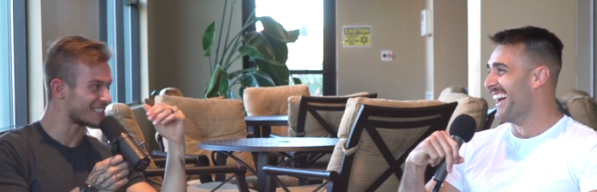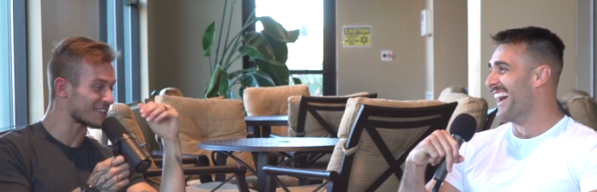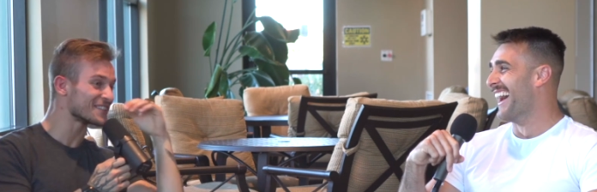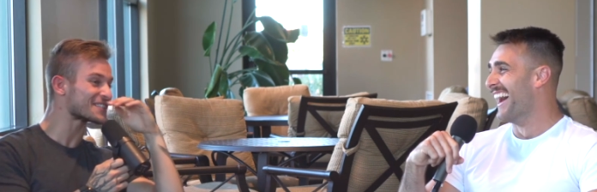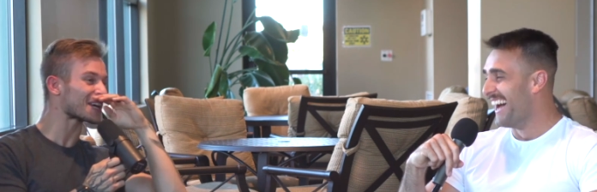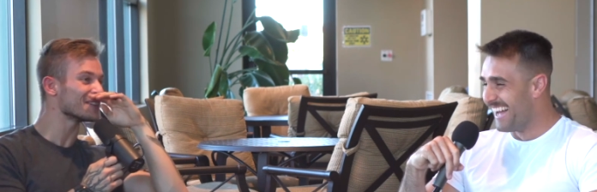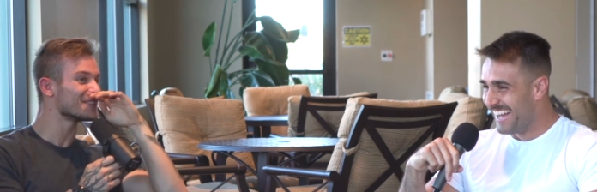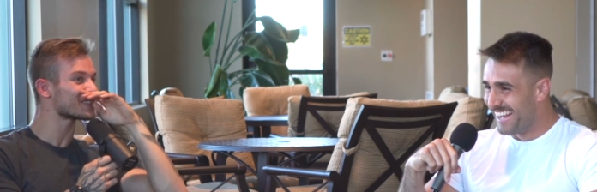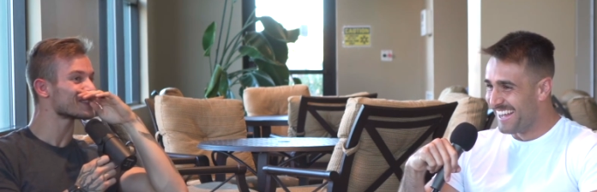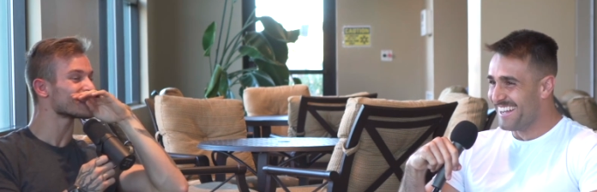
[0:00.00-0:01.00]
Speaker 1: she was telling
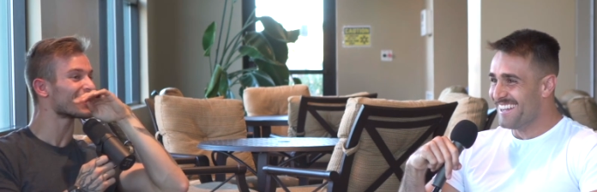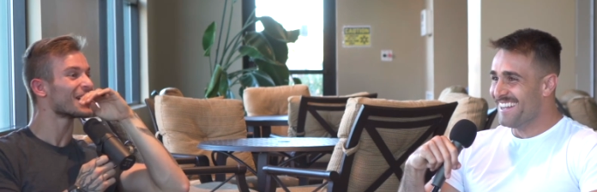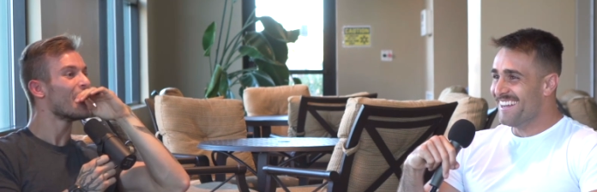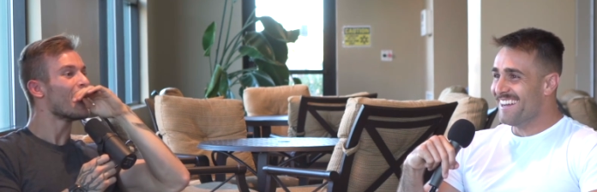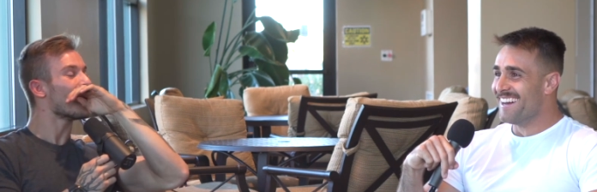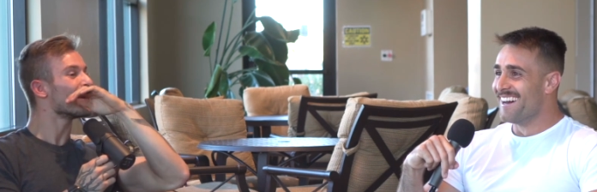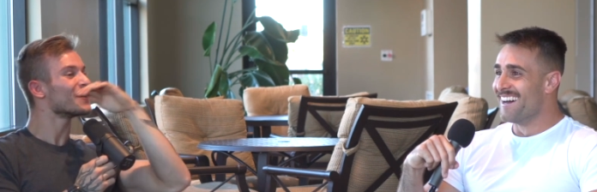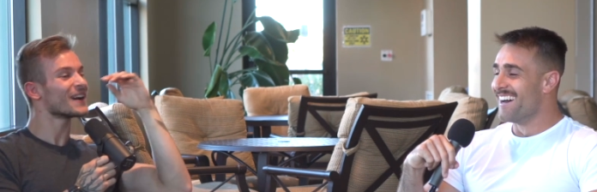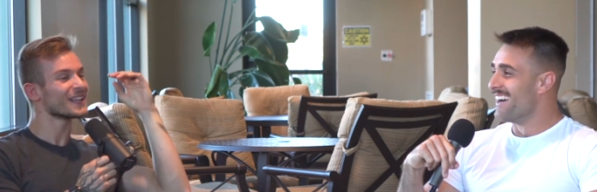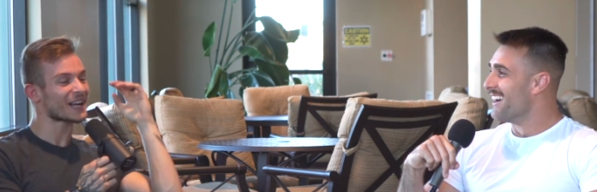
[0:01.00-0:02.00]
me, she was like, oh,
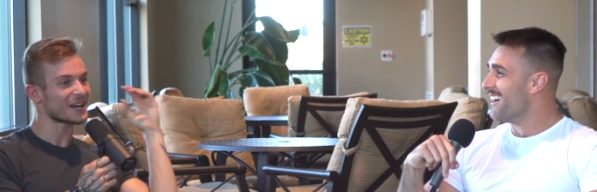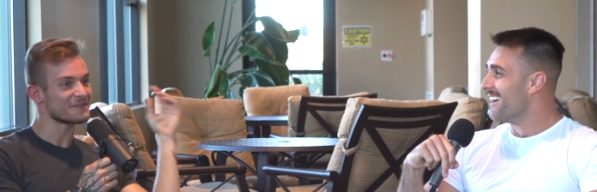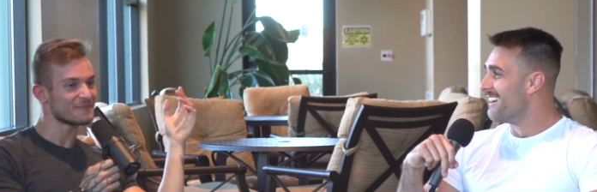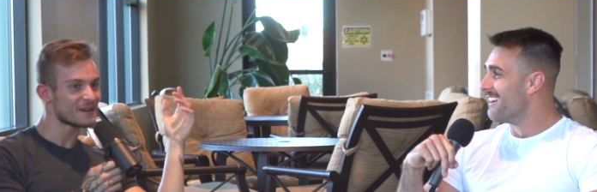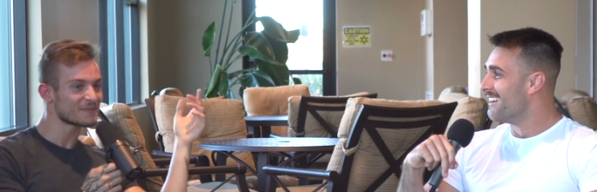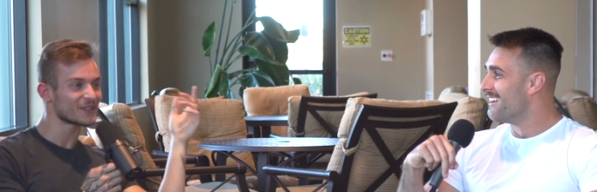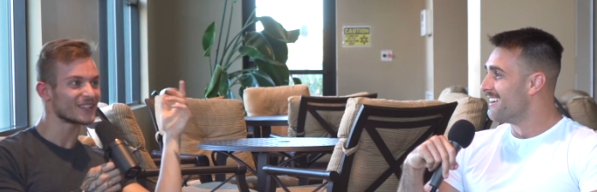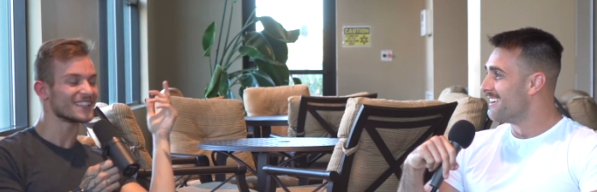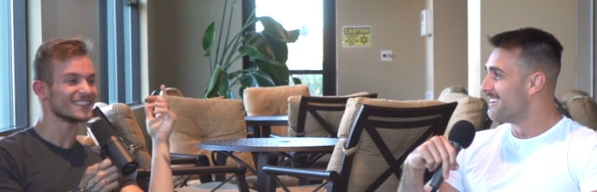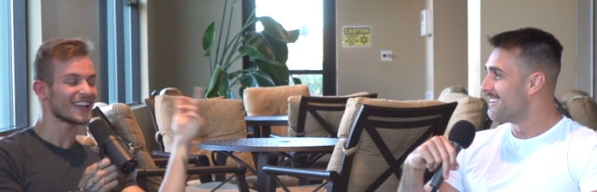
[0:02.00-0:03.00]
yeah, like I
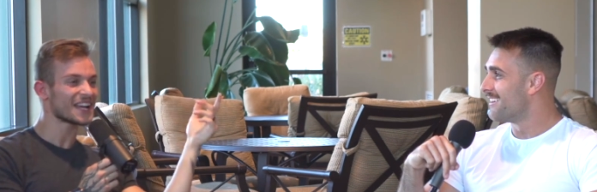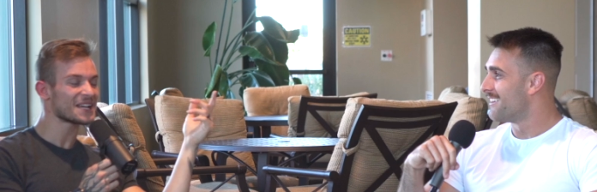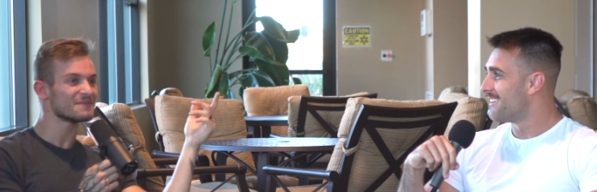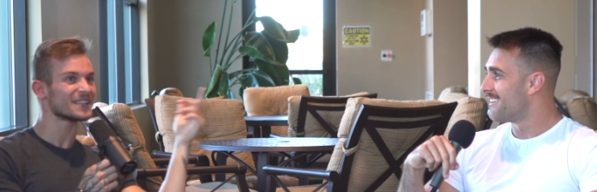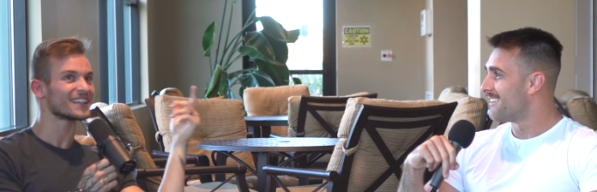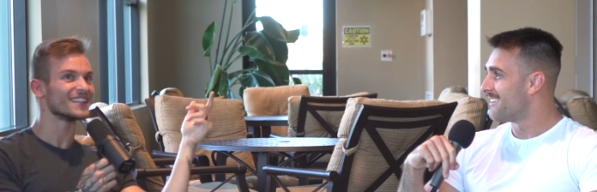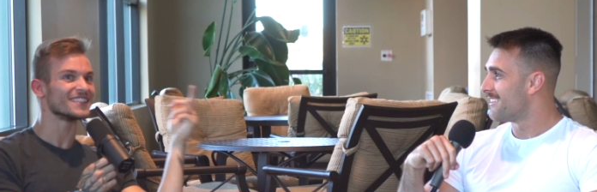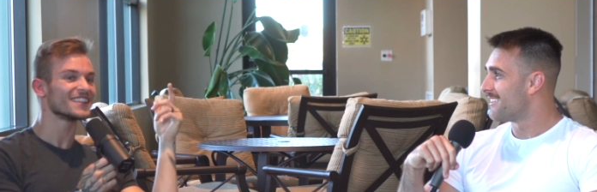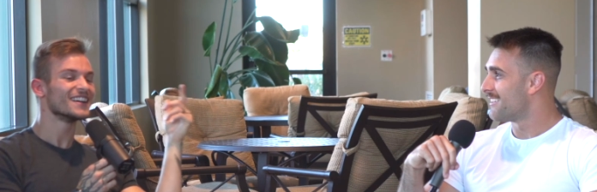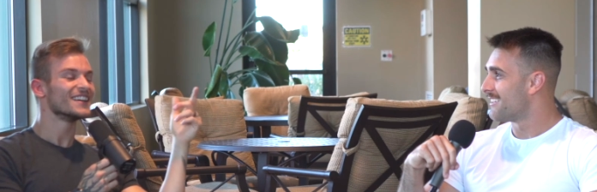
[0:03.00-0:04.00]
remember his name
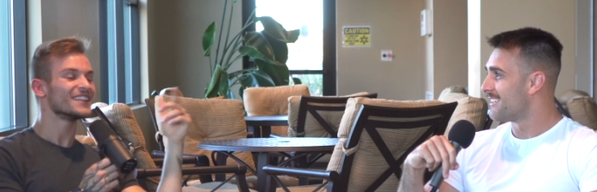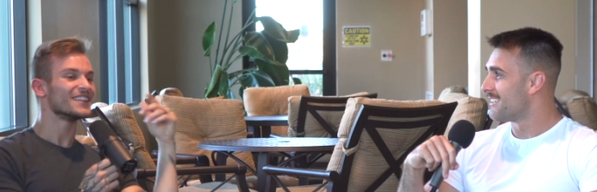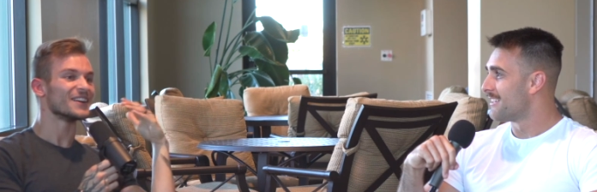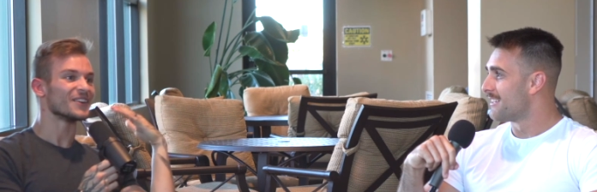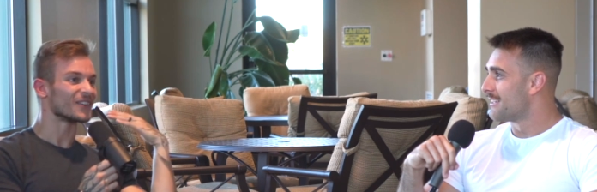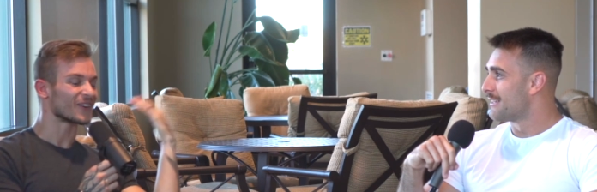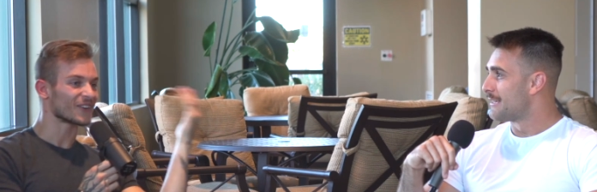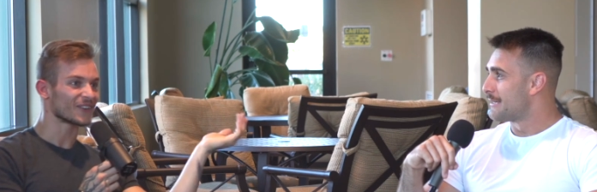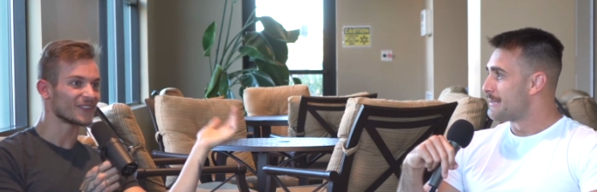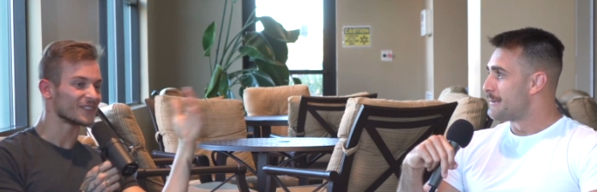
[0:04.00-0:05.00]
because, you know,
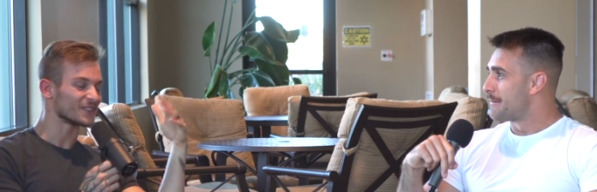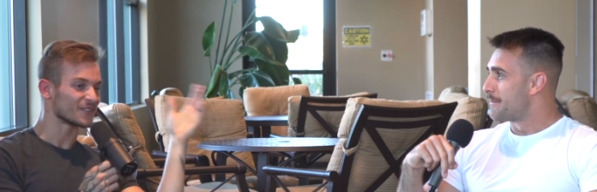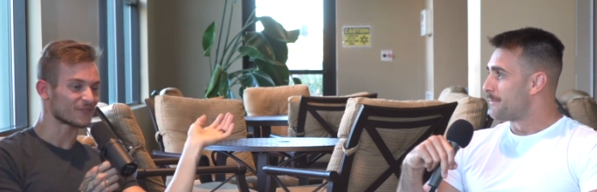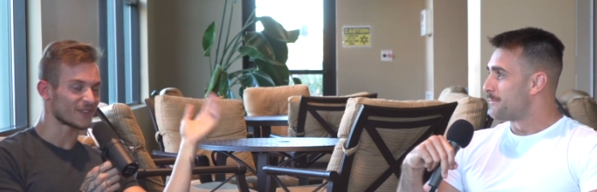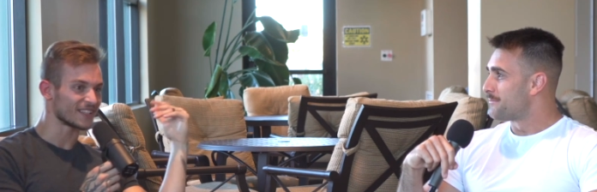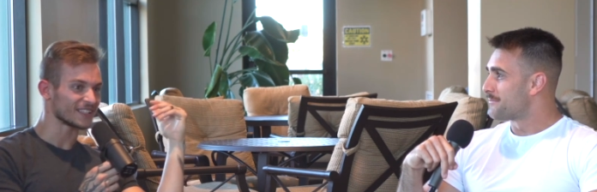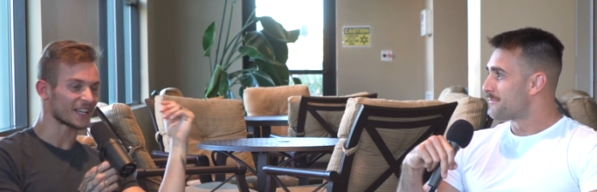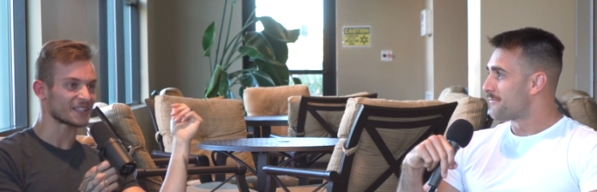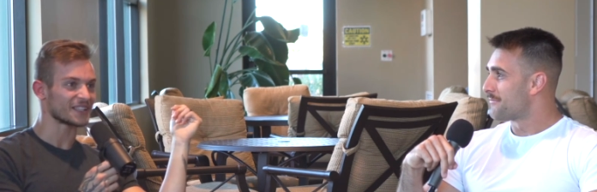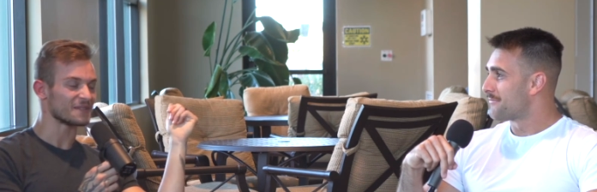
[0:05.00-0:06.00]
her and her, her friend in
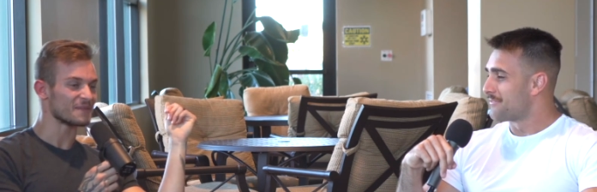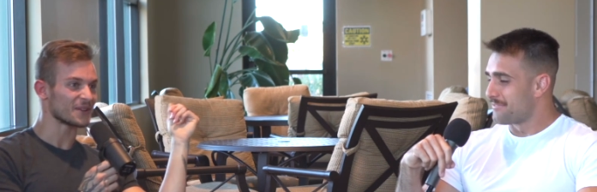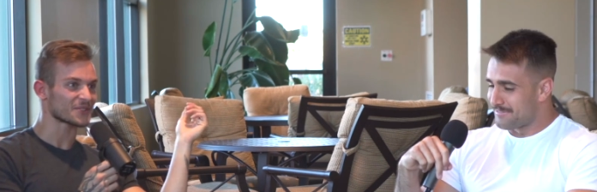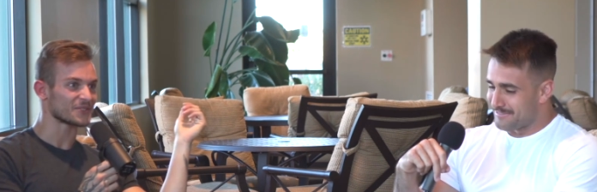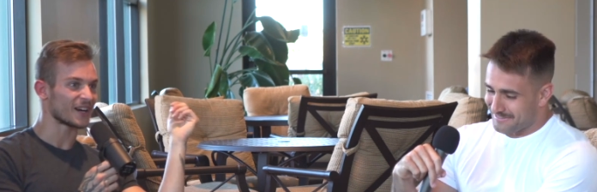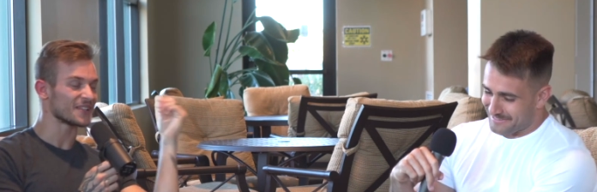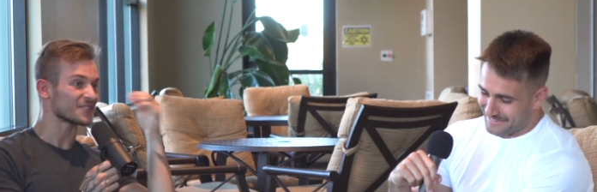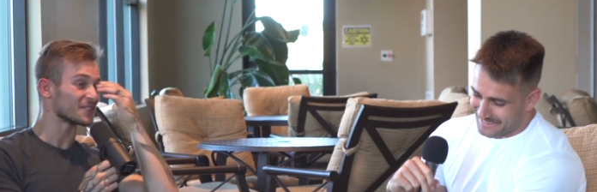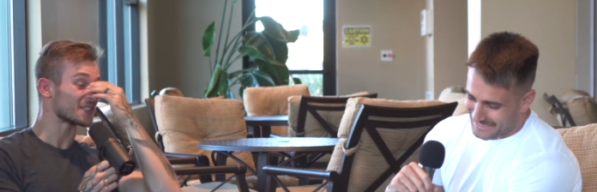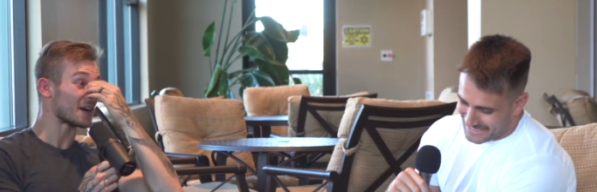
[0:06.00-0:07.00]
like, you know, middle school, high
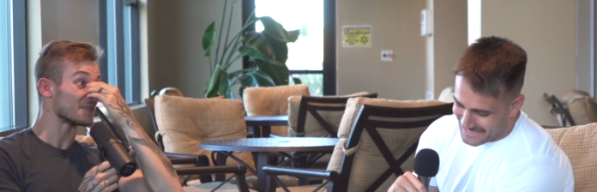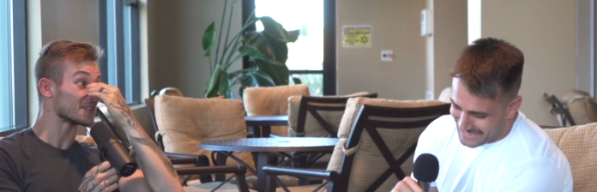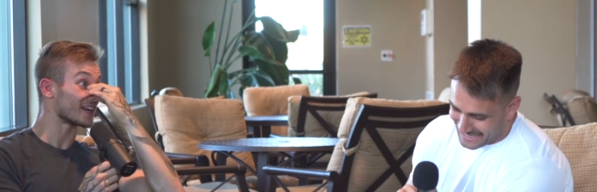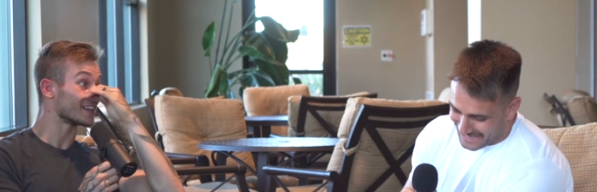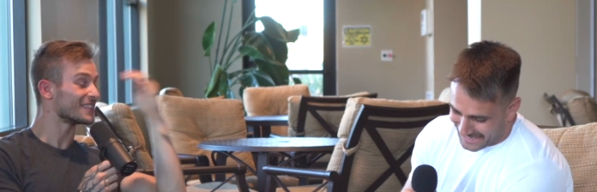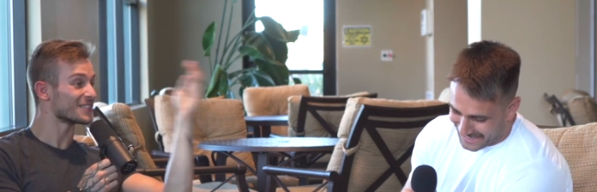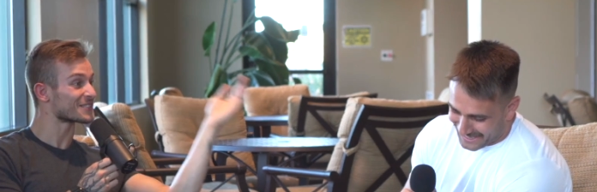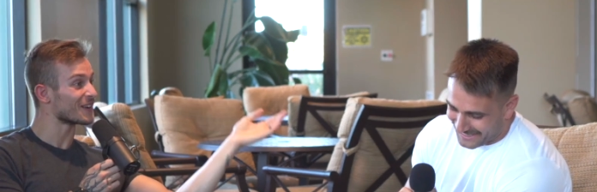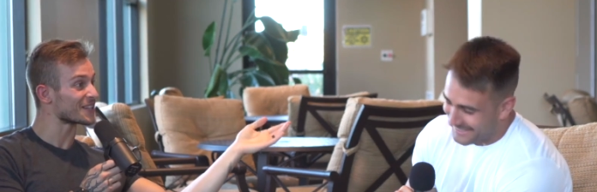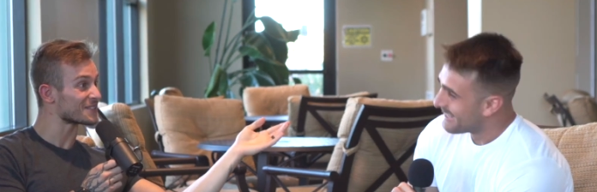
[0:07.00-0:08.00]
school times, yeah. I used to watch